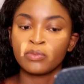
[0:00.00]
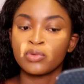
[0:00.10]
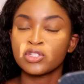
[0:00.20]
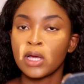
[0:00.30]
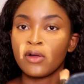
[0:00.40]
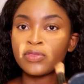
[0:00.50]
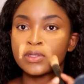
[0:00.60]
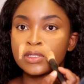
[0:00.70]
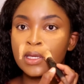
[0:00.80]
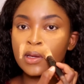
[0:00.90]
Push out the
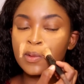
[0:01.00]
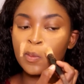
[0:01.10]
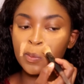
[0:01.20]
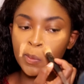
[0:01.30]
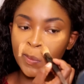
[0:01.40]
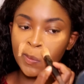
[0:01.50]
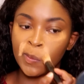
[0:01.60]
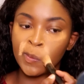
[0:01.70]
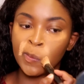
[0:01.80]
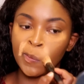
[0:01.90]
skin
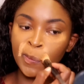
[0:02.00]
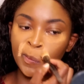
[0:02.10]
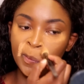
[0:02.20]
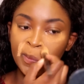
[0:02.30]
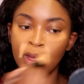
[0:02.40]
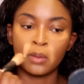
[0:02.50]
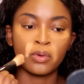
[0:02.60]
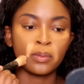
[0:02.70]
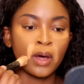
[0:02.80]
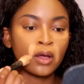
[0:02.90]
and
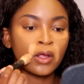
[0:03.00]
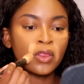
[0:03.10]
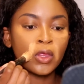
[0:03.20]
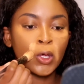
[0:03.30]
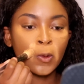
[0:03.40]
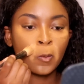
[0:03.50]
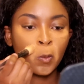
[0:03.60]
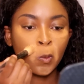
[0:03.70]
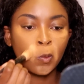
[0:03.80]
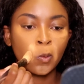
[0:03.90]
put powder in there,
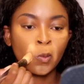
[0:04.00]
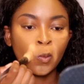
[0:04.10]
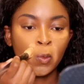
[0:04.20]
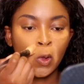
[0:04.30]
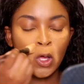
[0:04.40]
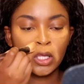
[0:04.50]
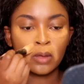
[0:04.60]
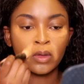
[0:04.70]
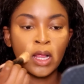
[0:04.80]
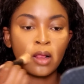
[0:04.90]
and
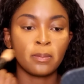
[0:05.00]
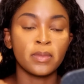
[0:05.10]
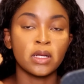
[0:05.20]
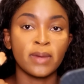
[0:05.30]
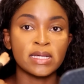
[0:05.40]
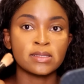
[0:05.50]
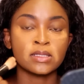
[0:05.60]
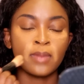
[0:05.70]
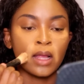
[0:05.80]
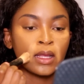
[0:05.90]
that will help minimize the
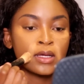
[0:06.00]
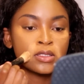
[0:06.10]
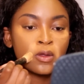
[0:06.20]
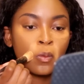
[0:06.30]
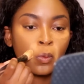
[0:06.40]
smile lines.